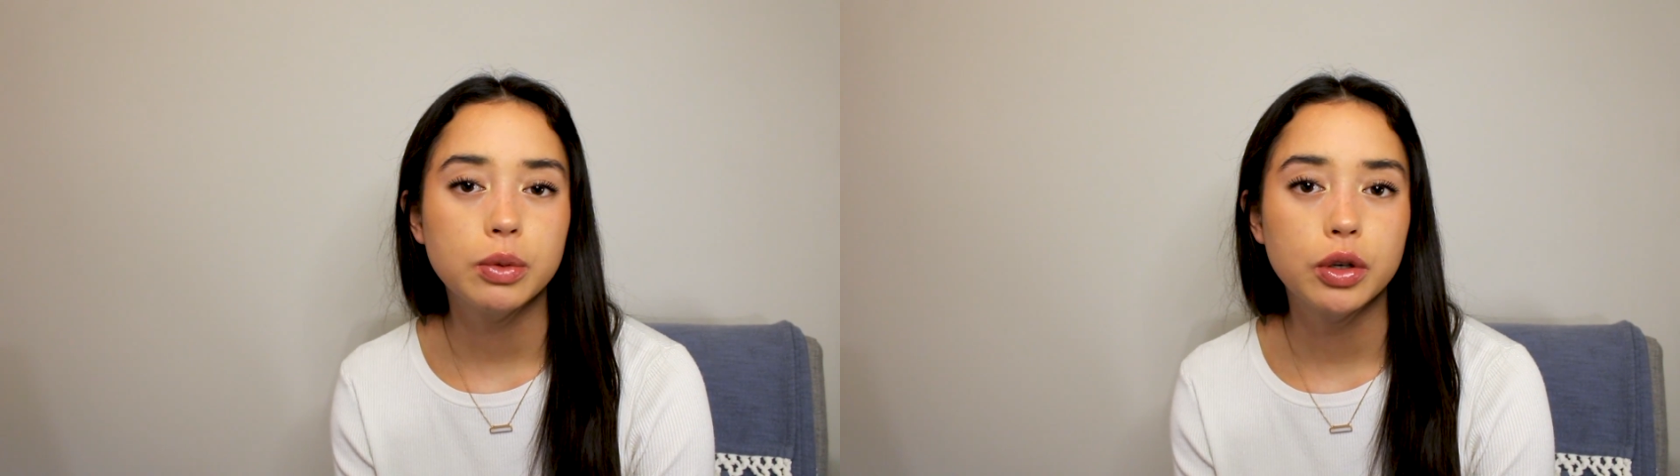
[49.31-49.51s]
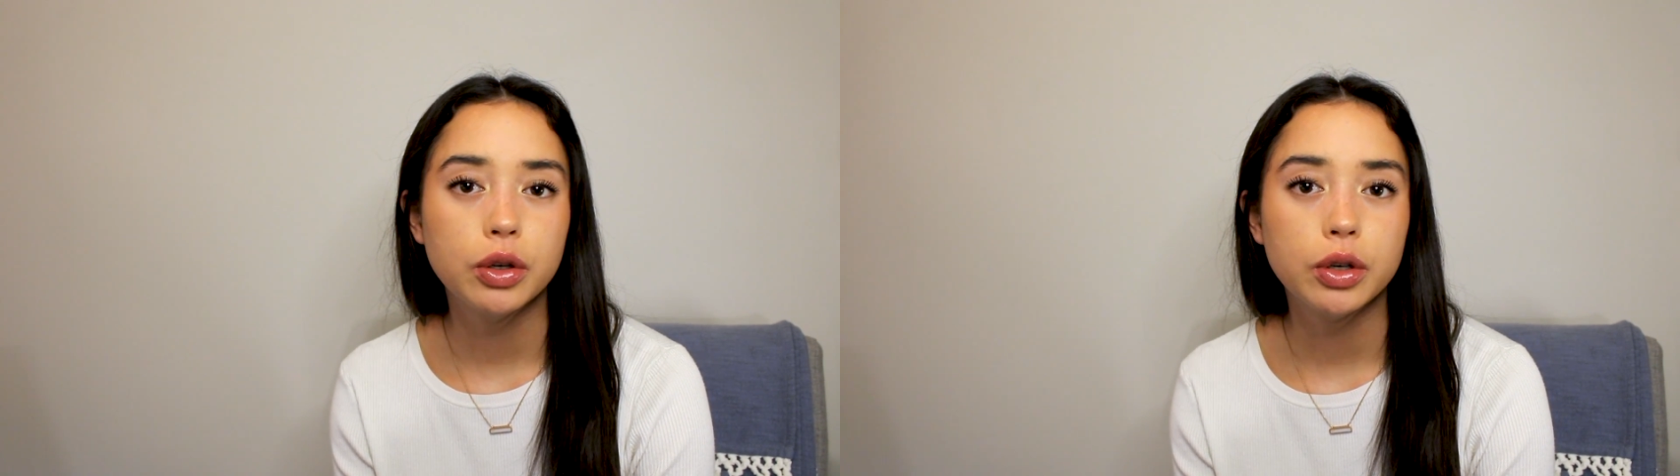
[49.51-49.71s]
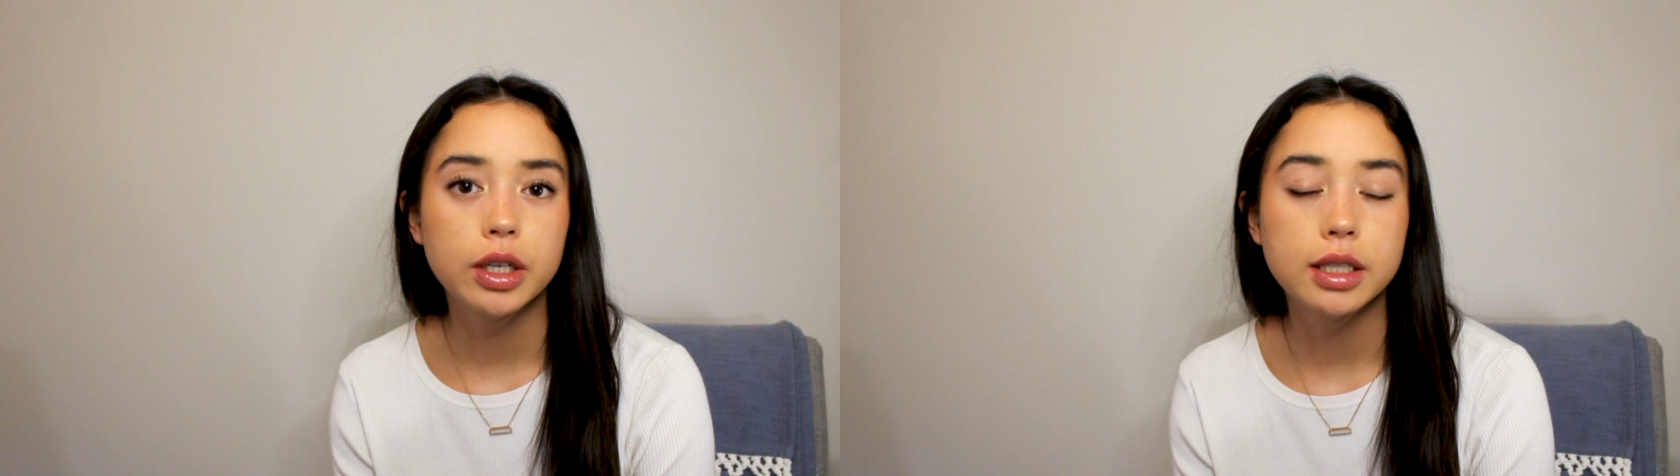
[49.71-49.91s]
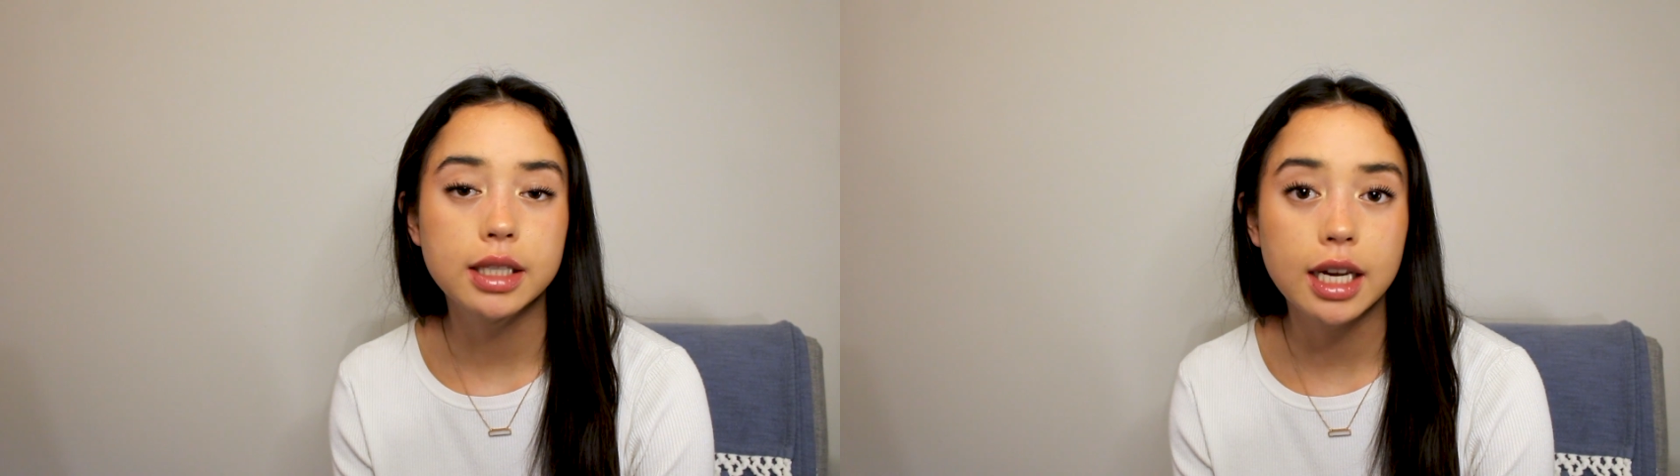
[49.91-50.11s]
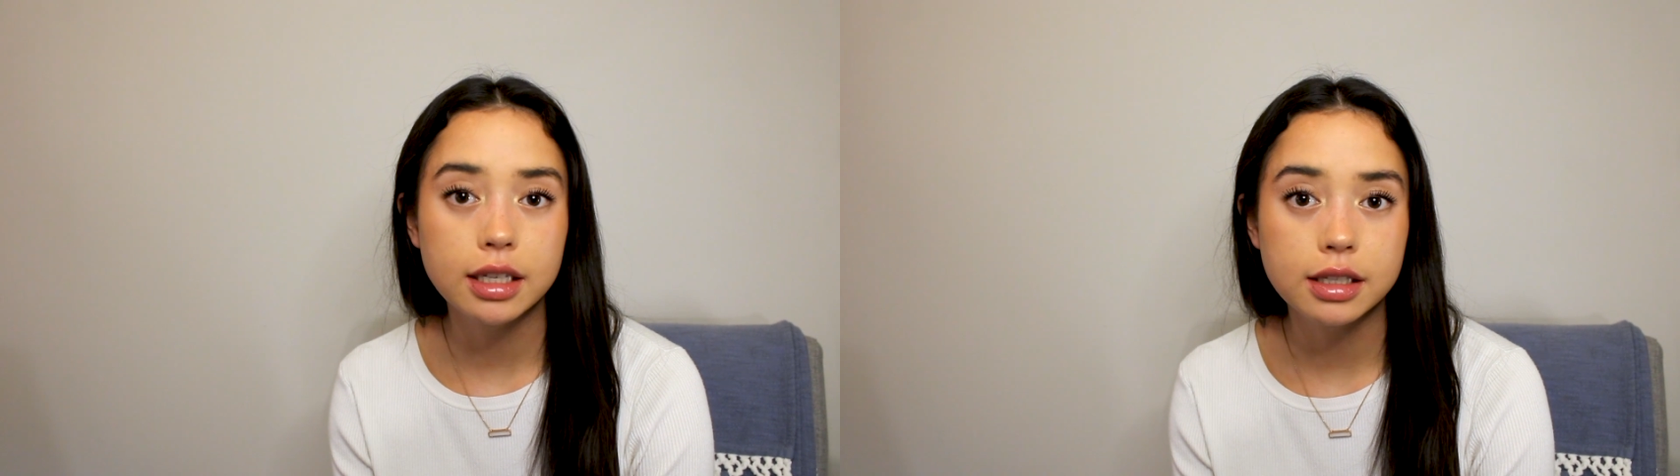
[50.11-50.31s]

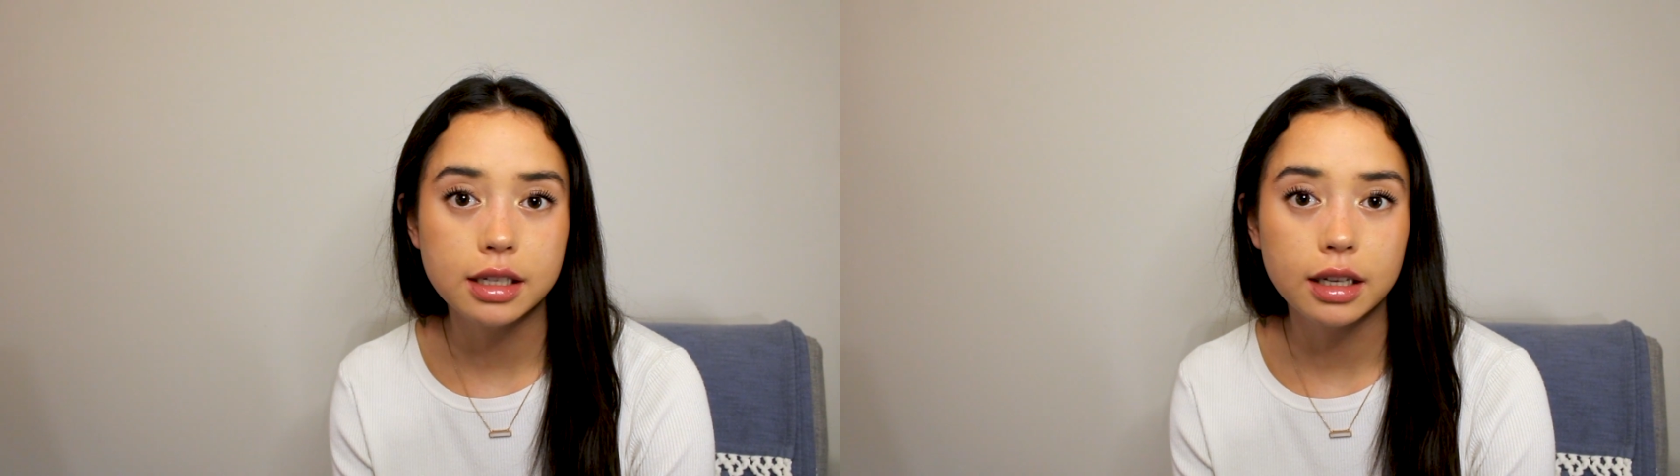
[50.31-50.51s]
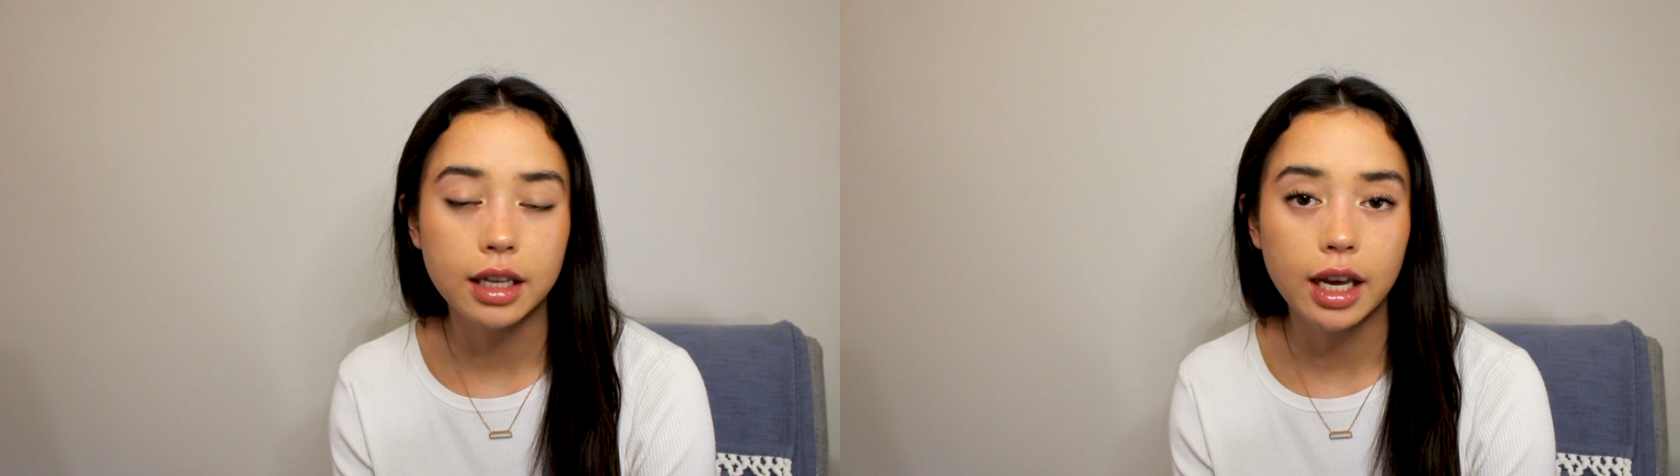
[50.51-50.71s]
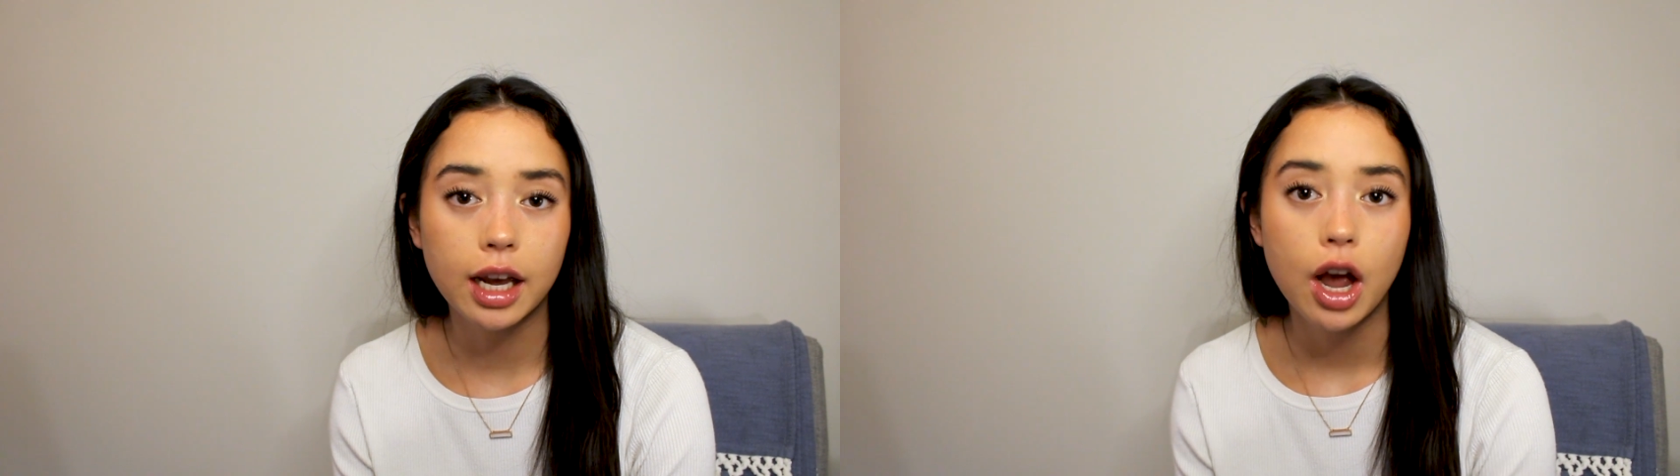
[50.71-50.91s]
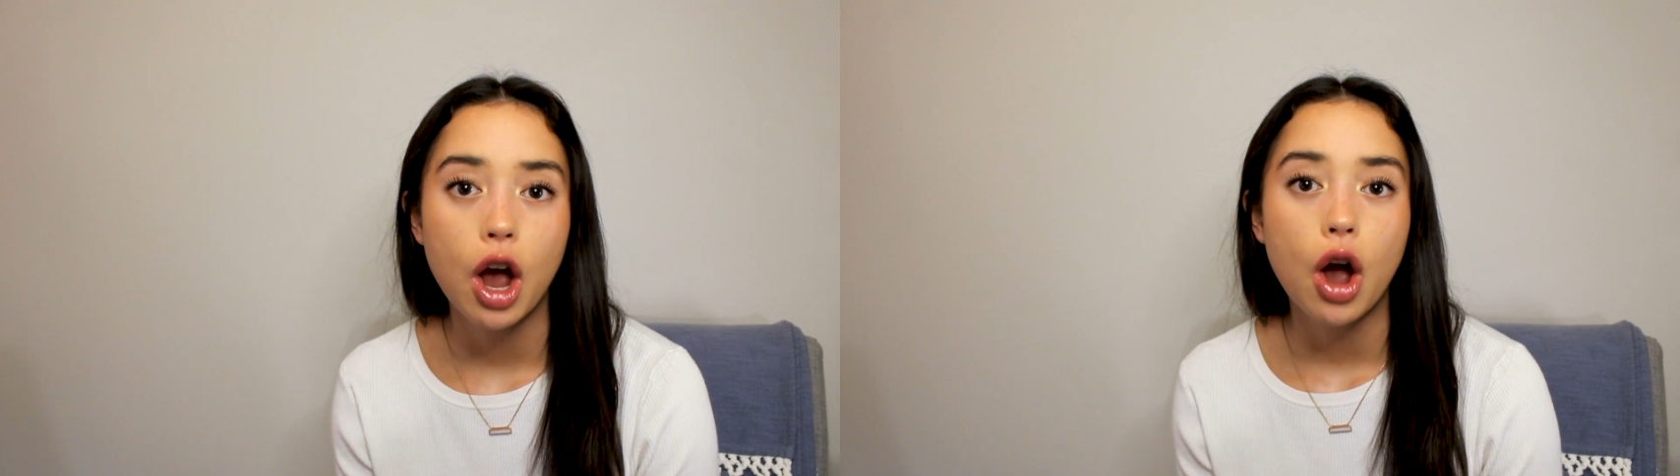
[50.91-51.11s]
recruiters instantly